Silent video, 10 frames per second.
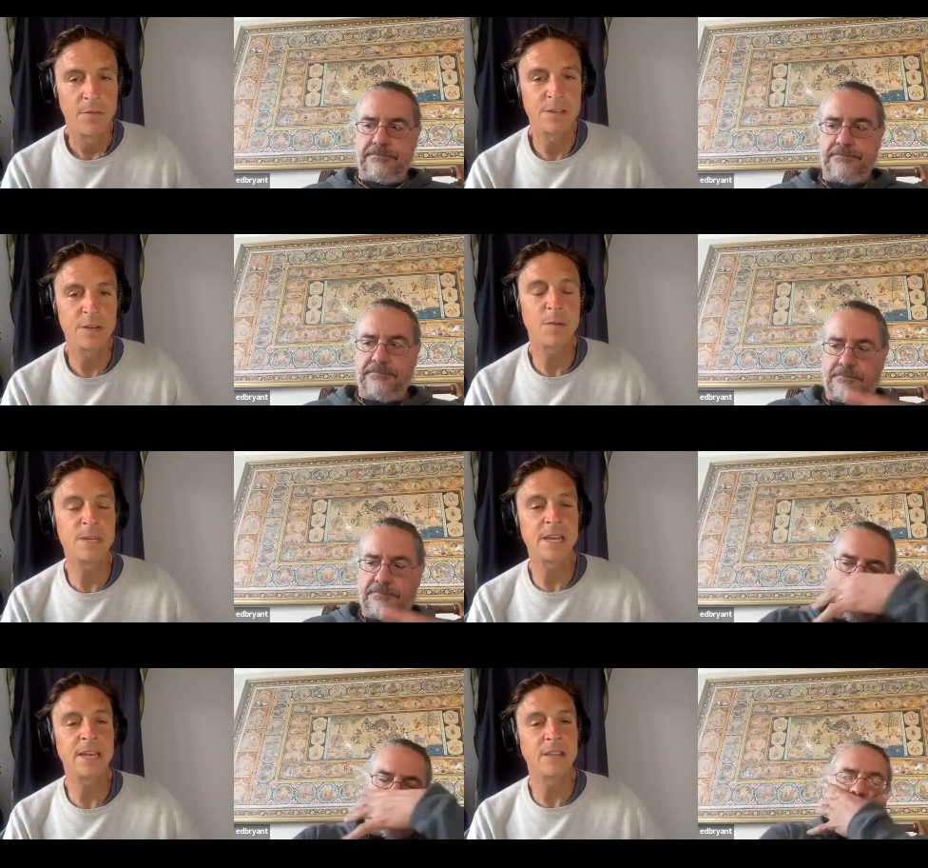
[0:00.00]
Speaker 1: So can
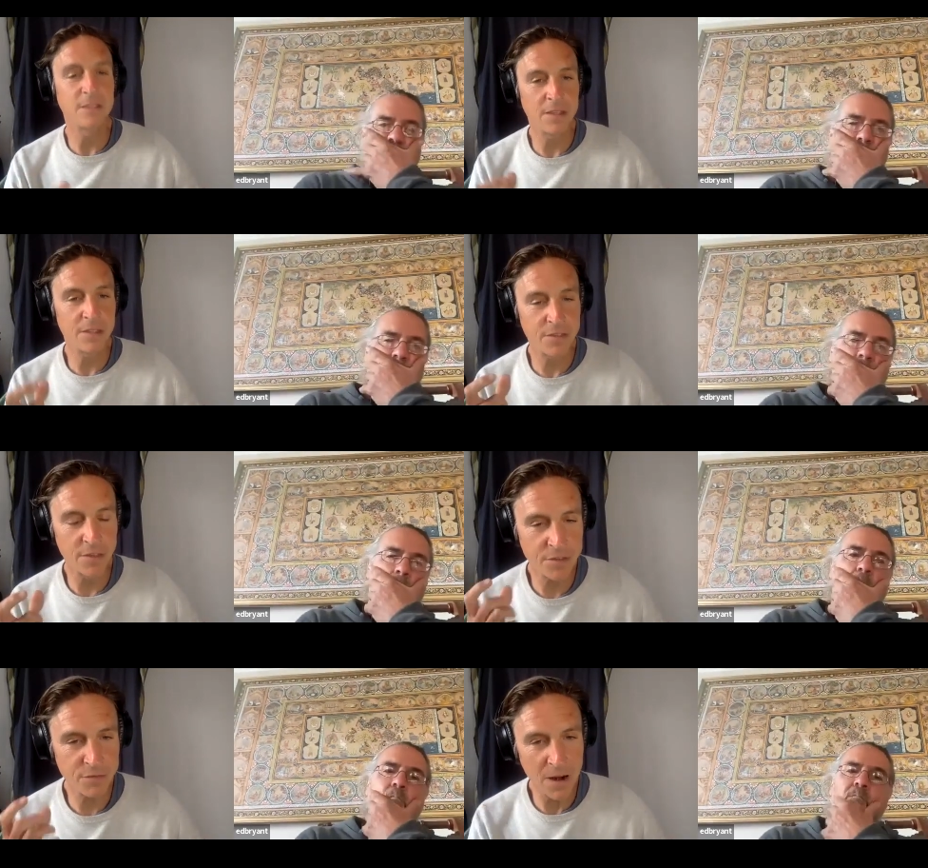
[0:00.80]
we take it the,
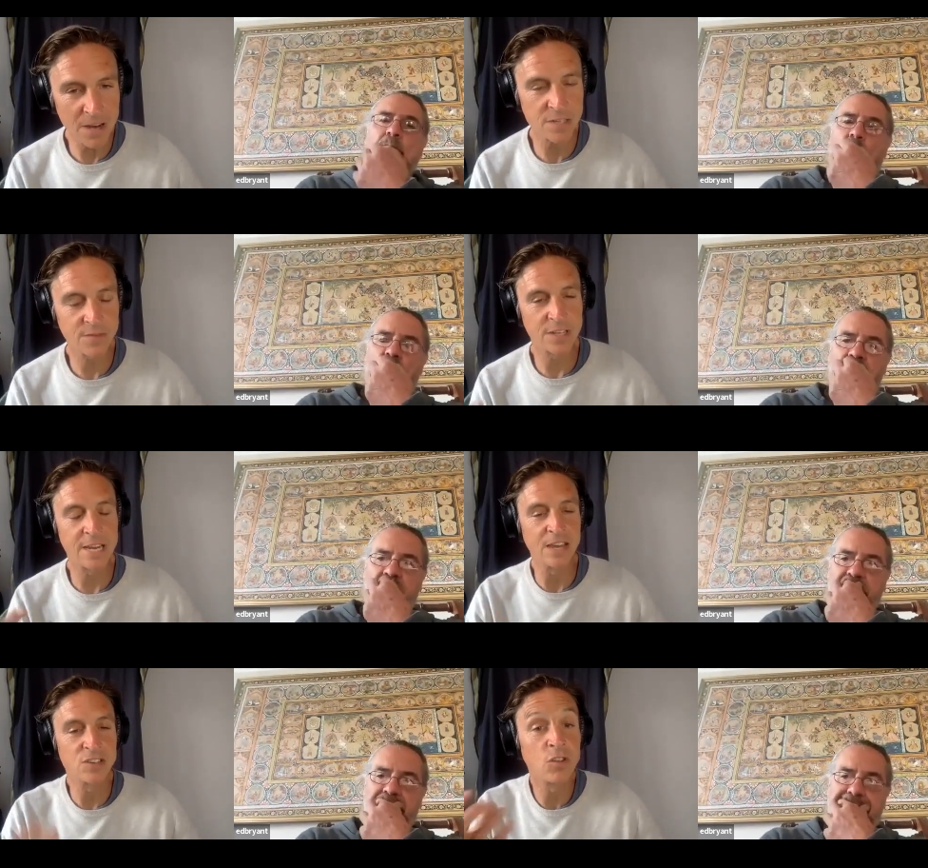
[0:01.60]
the, thrust of the
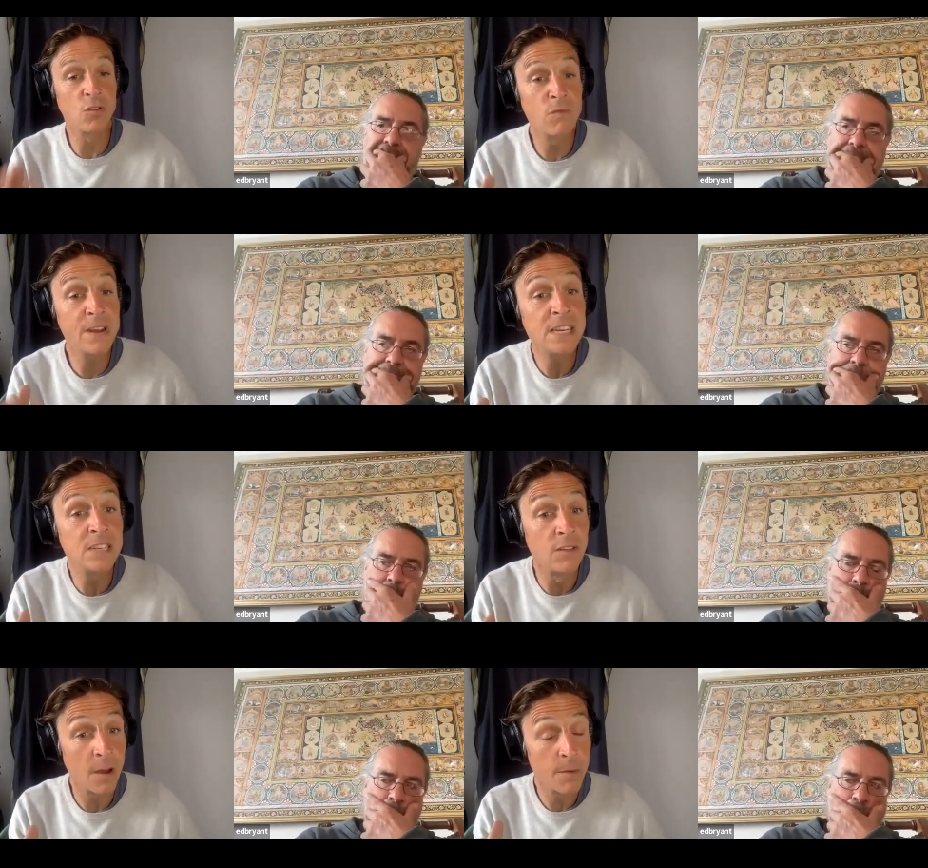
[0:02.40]
text or the
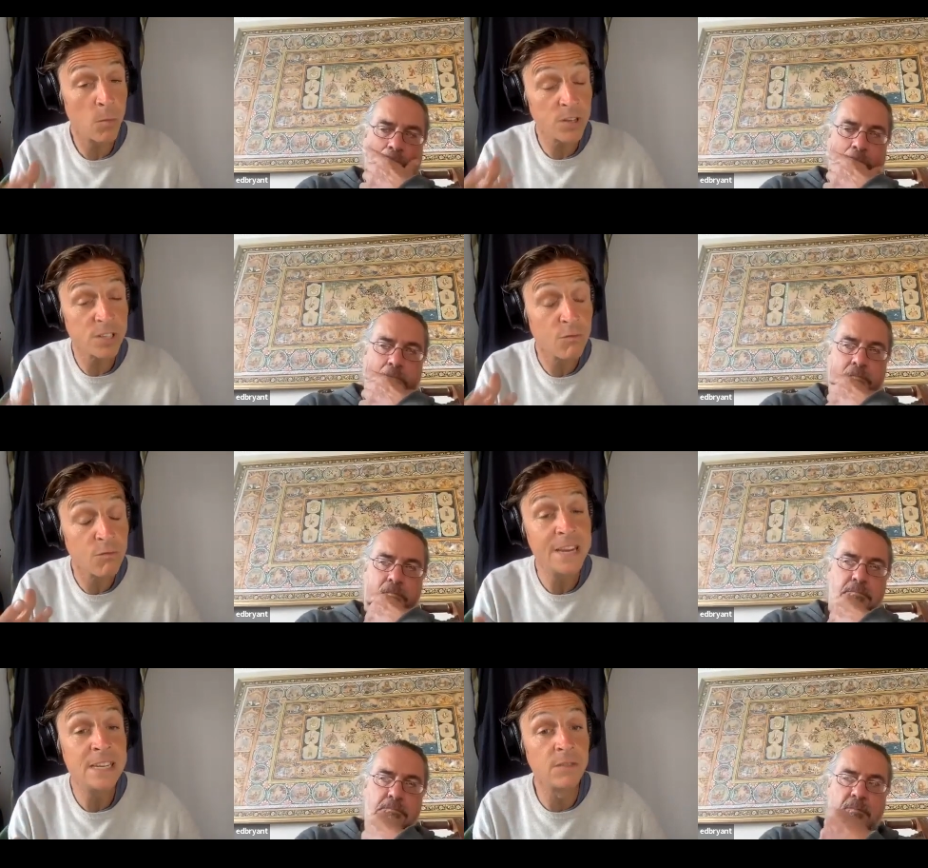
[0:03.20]
reason? I mean, what's the
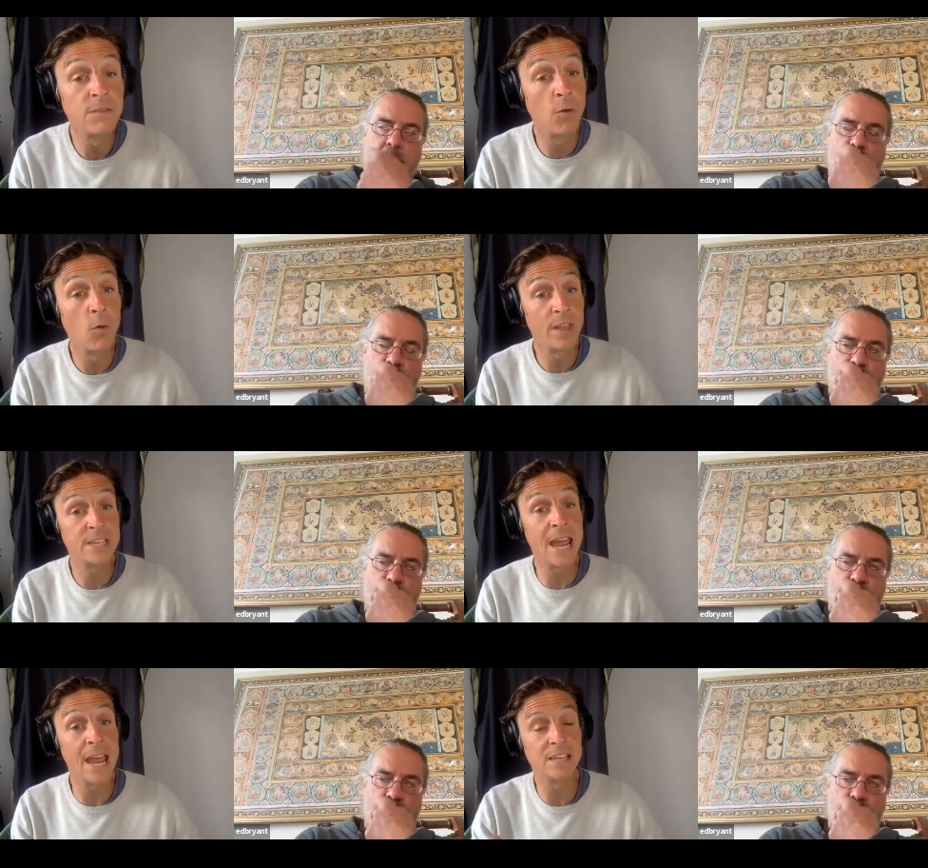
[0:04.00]
reason for
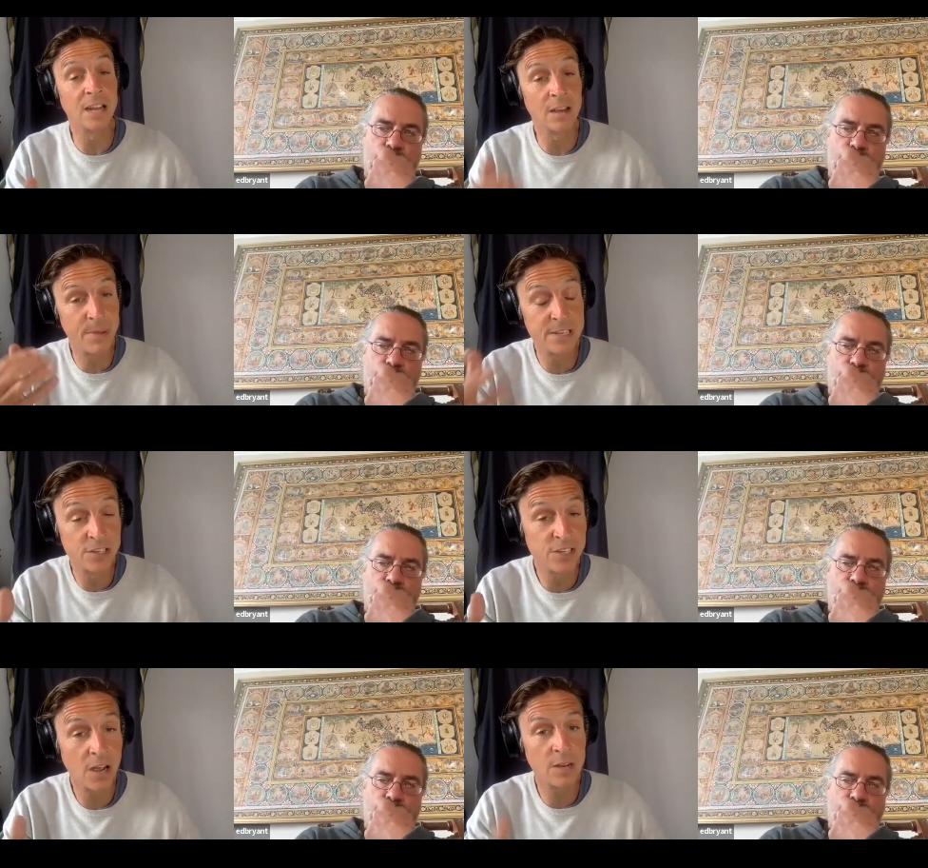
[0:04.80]
the text? Like
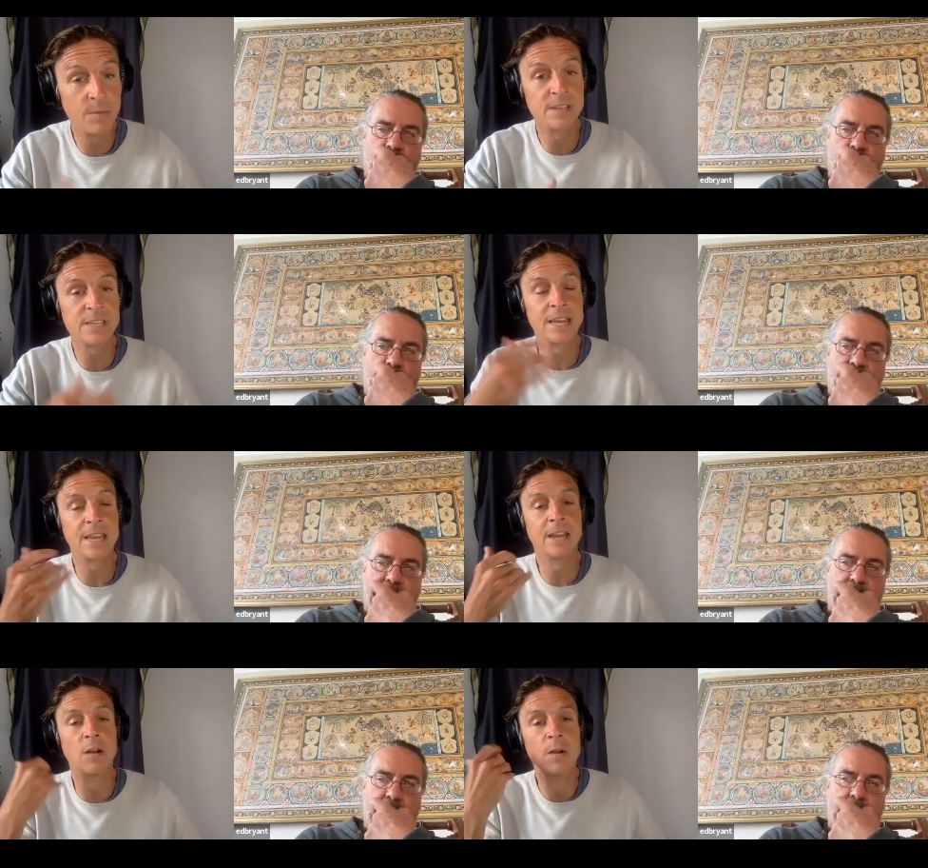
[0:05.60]
Patanjali, we say,
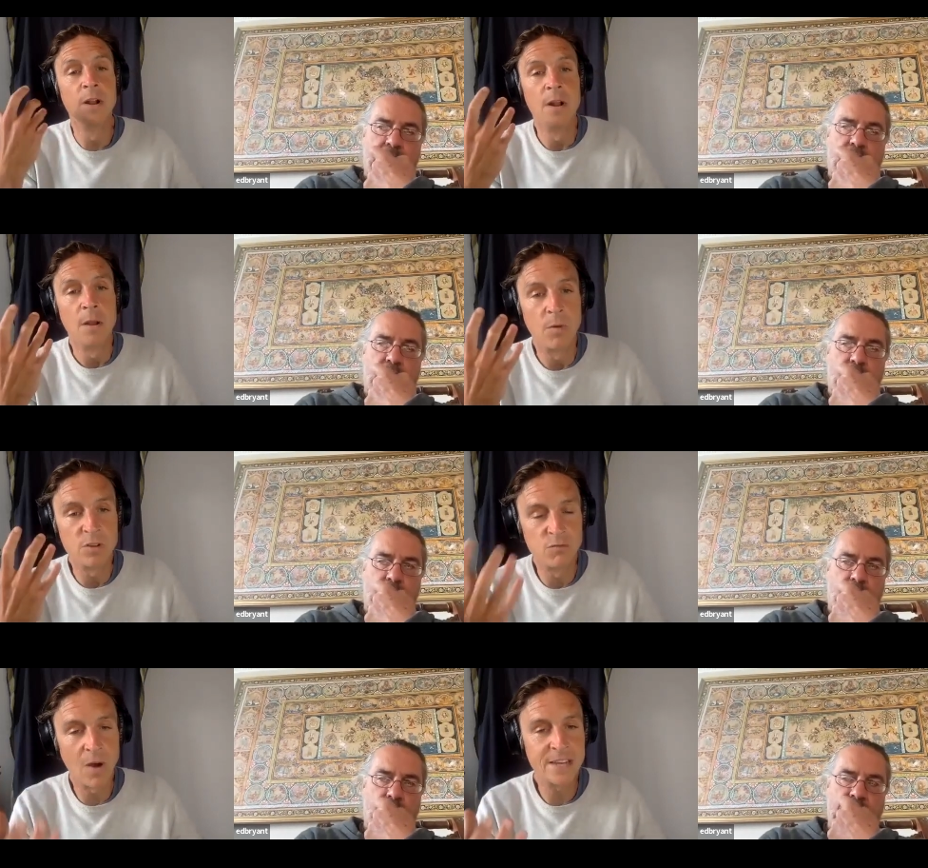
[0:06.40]
you know,
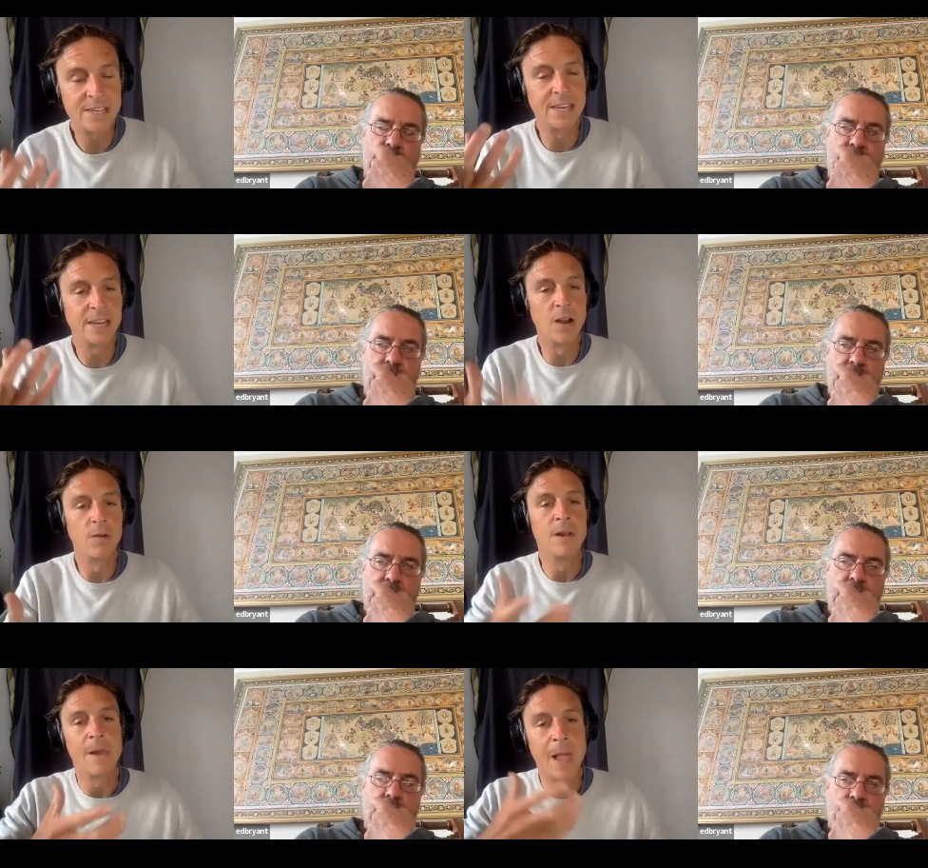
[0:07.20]
was writing, you
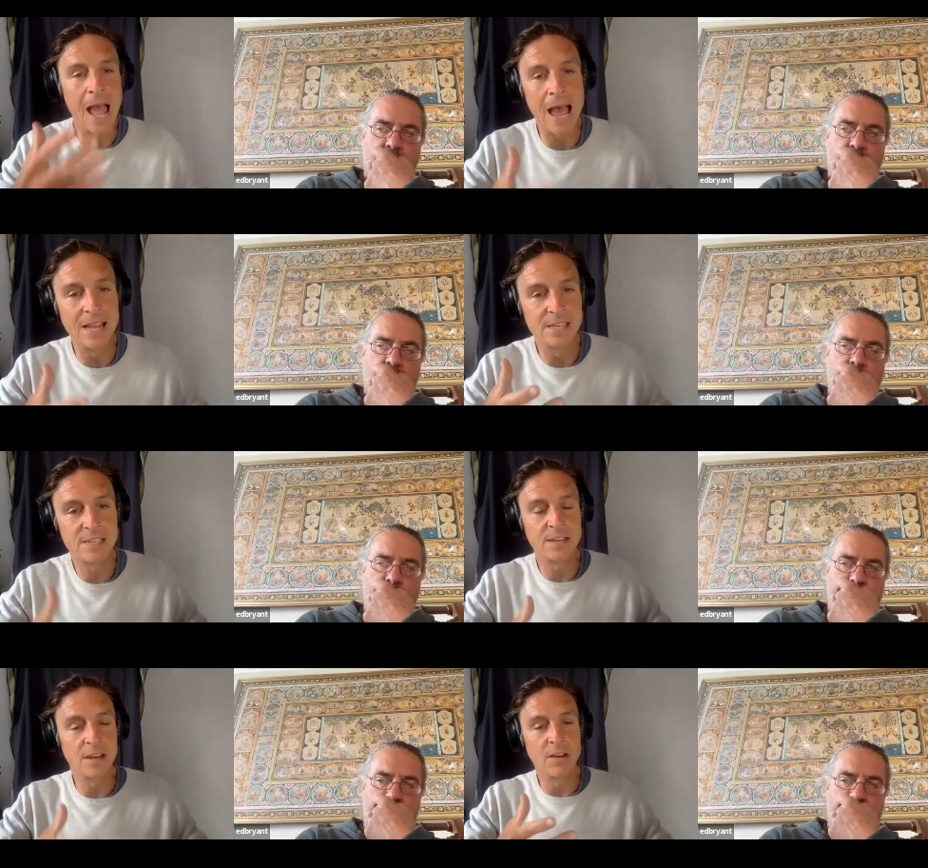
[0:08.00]
know,
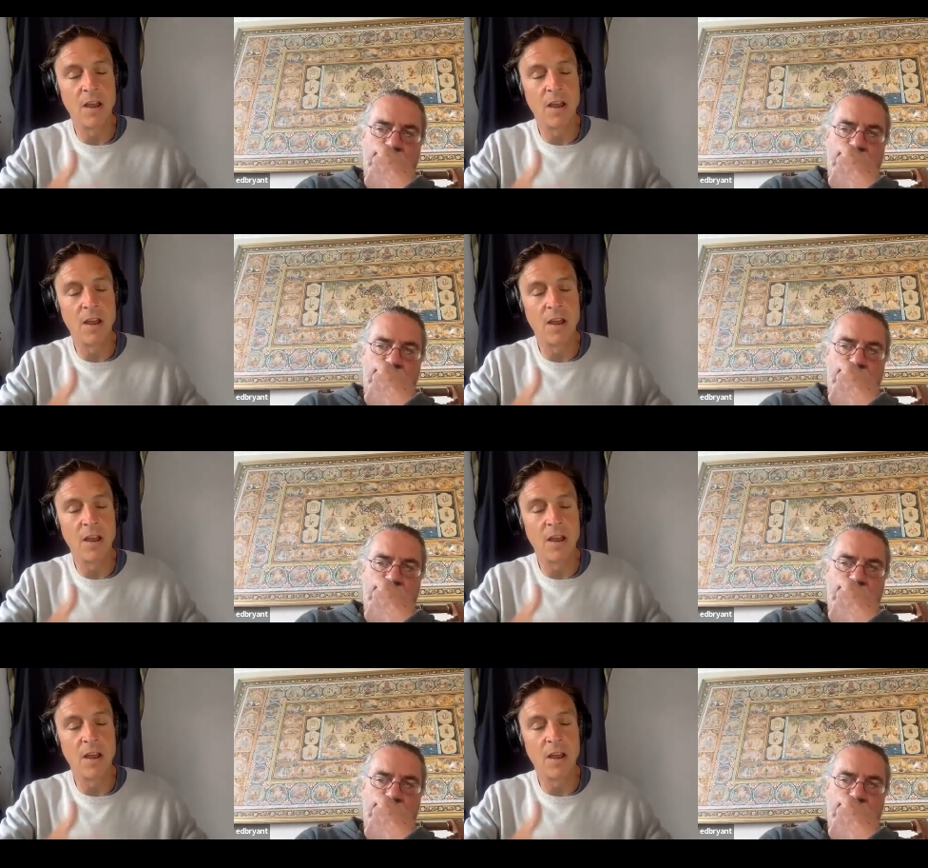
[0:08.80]
as uh,